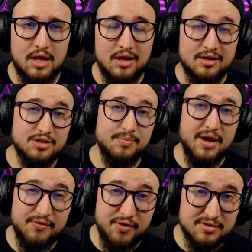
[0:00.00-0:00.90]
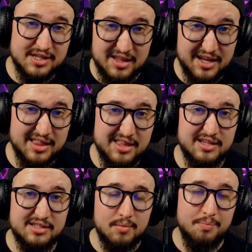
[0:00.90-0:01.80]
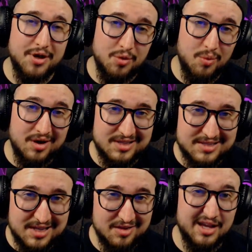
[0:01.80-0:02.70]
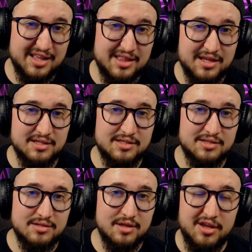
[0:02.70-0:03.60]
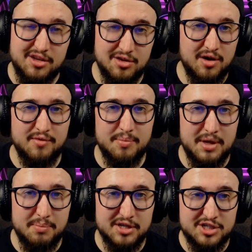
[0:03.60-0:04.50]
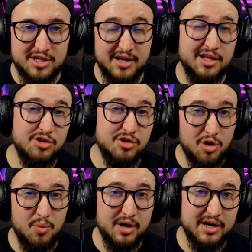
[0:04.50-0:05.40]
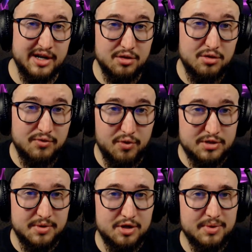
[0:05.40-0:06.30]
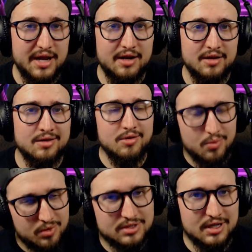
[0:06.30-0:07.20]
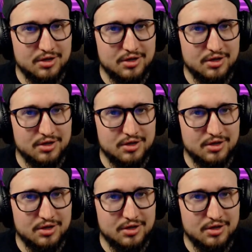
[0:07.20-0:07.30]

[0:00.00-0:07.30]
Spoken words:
Does your microphone sound like this, but you want it to sound like this, and you don't have a big budget, and you don't want to download Voicemeeter Banana? Well, stay